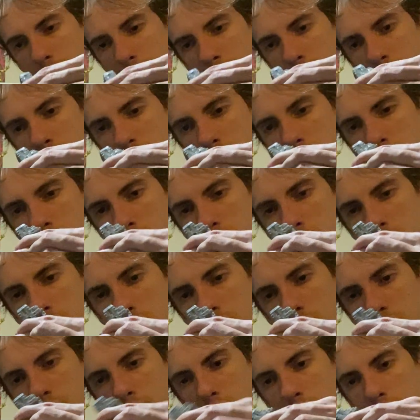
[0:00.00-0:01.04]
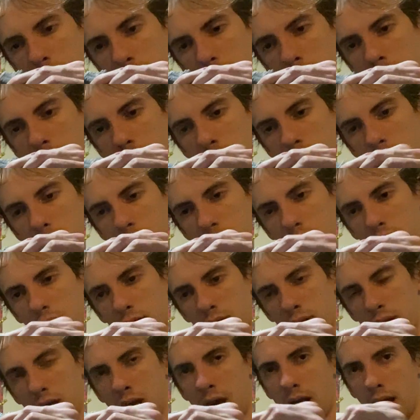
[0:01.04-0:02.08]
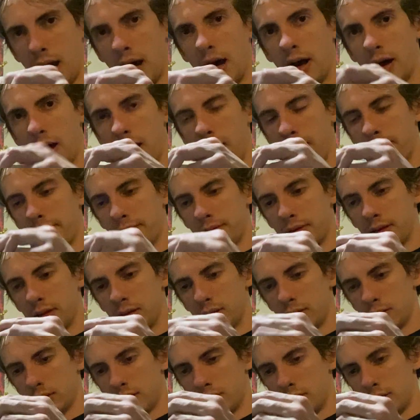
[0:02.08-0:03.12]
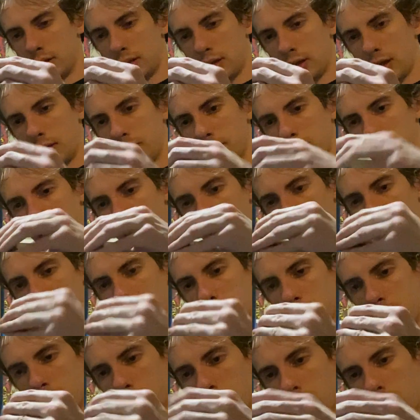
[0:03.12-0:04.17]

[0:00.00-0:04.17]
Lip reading: This is starting to... This is all... Yeah, everything's starting to come together.